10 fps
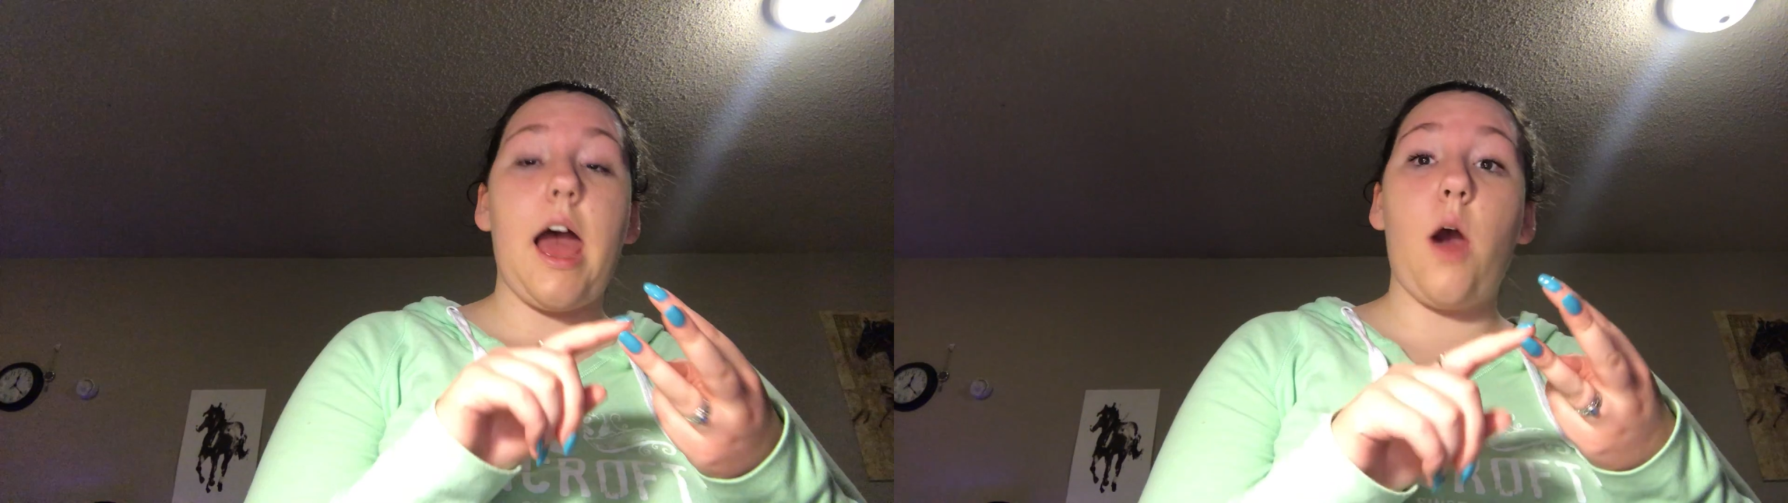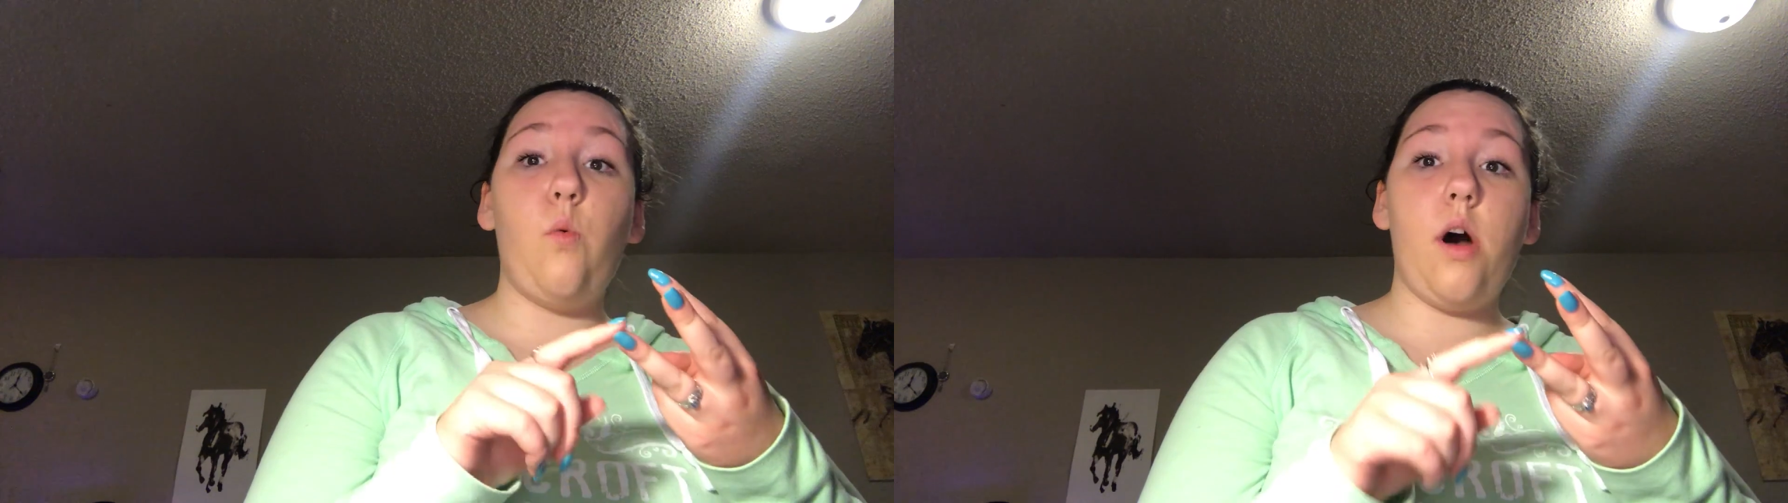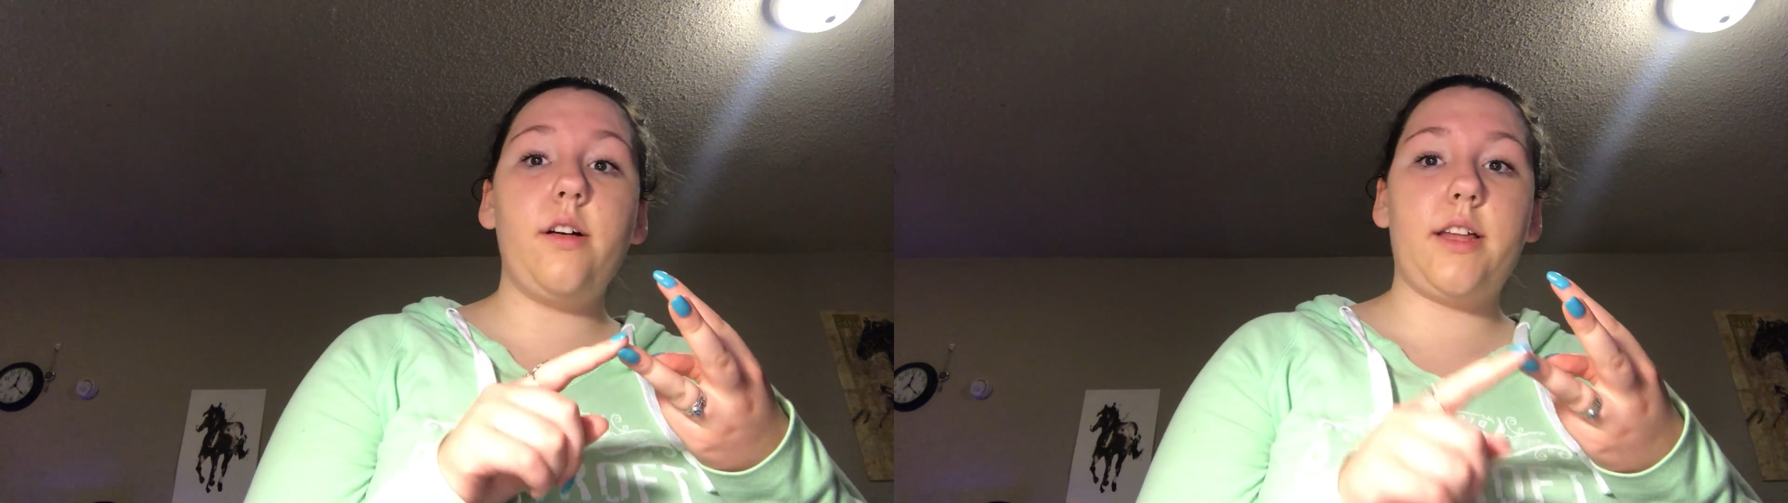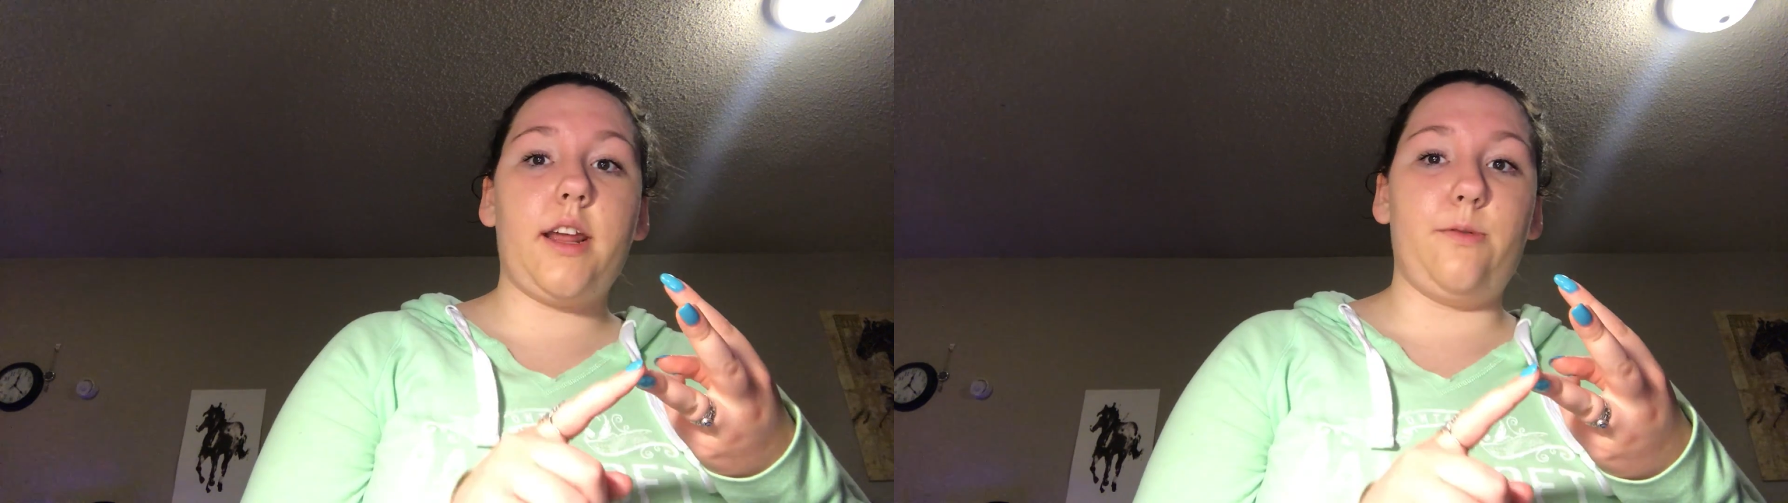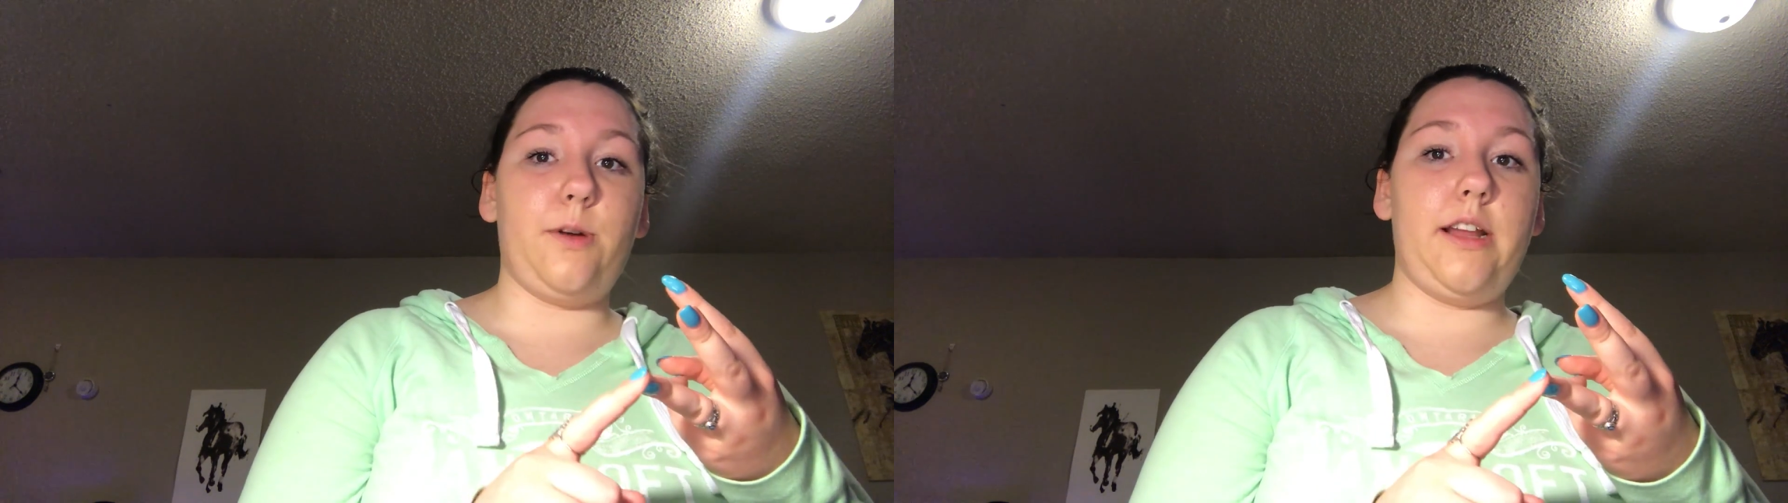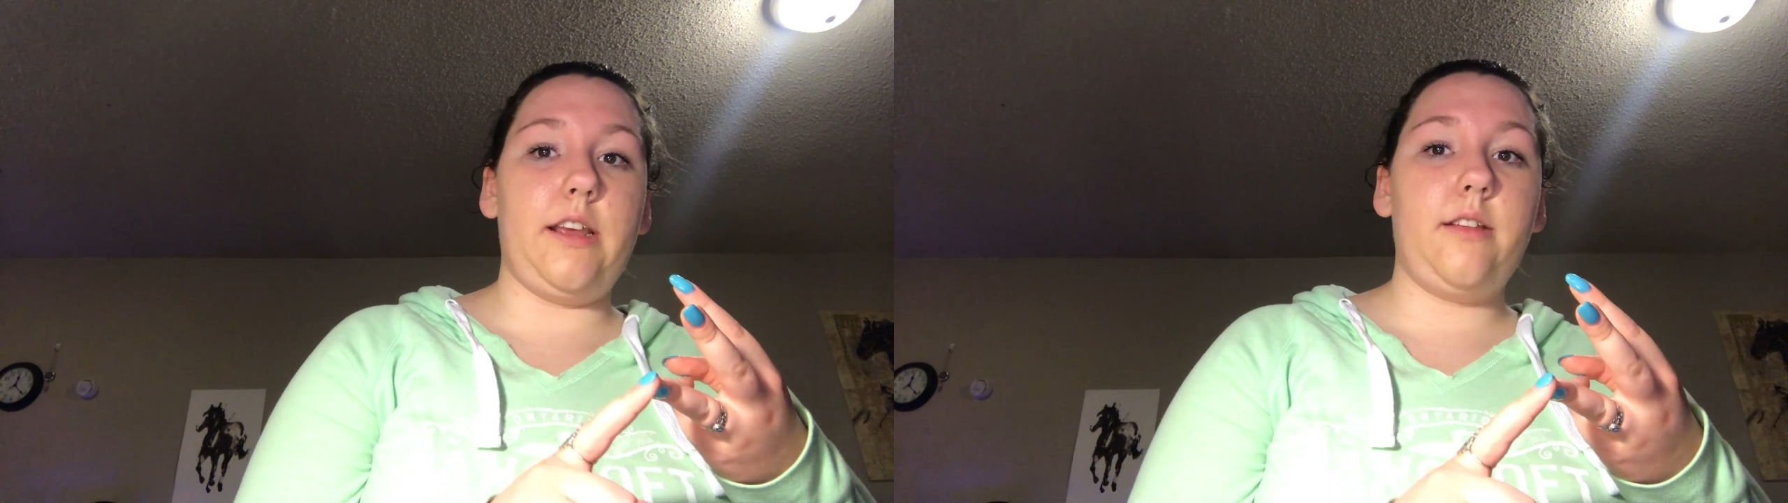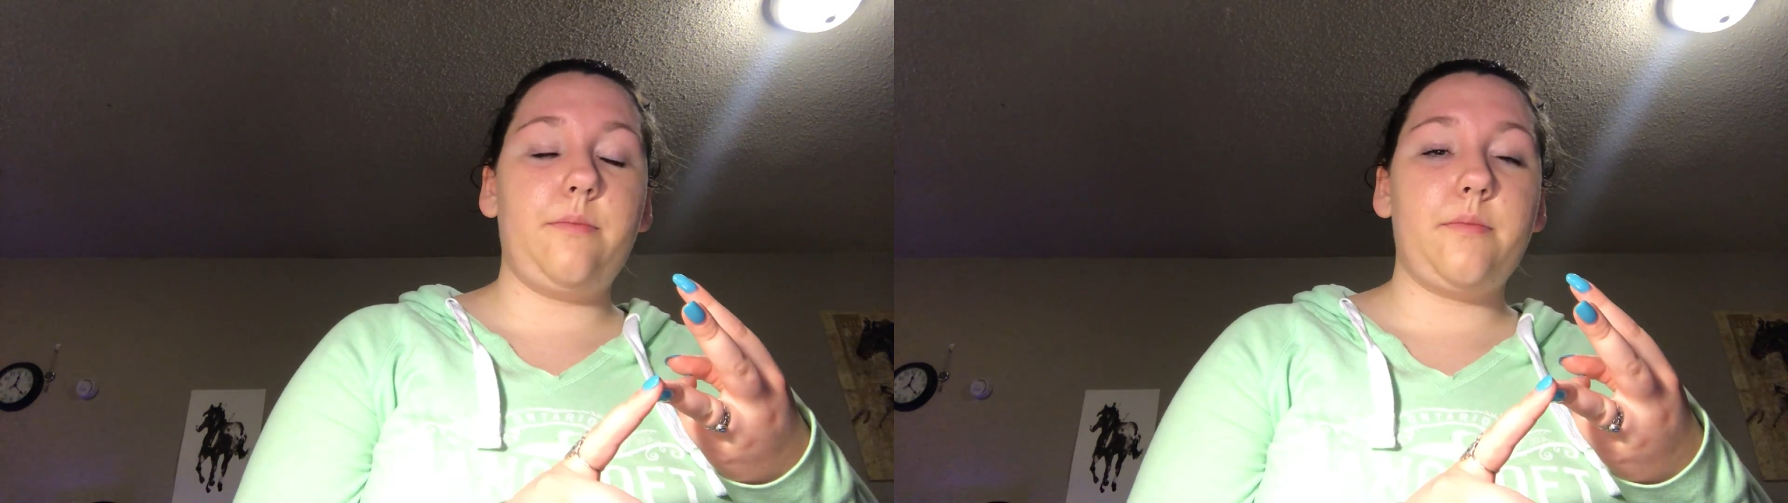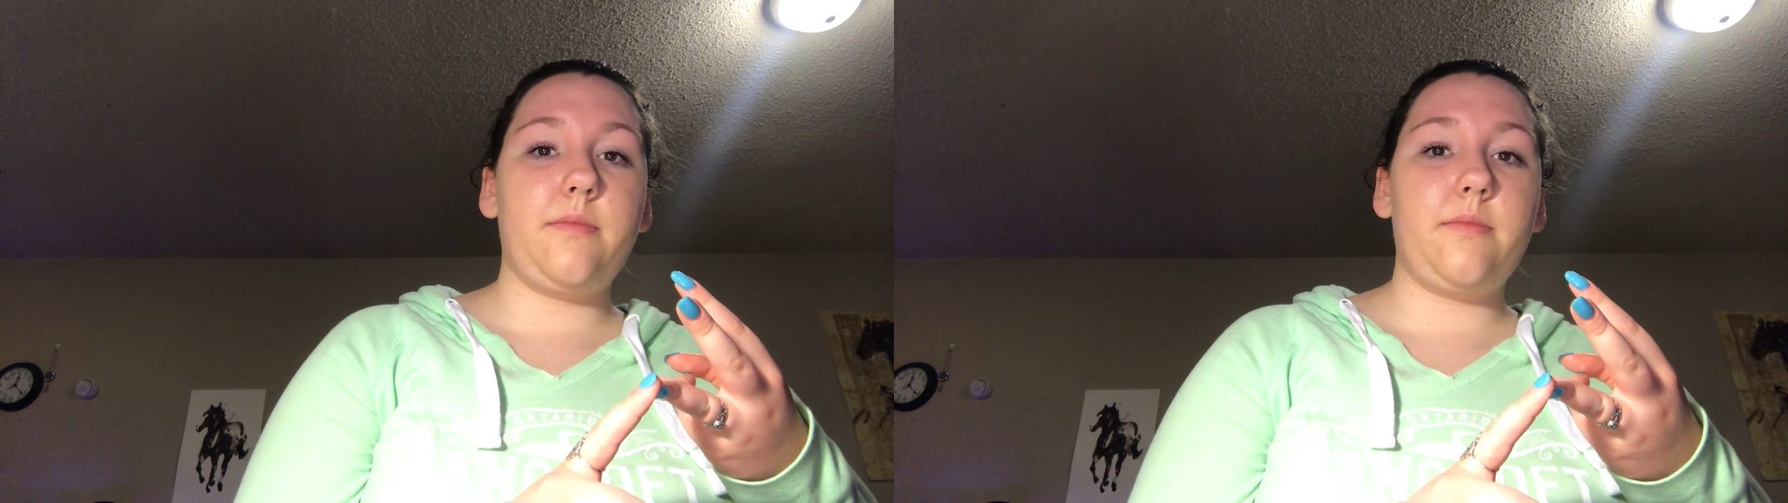How well can I write it?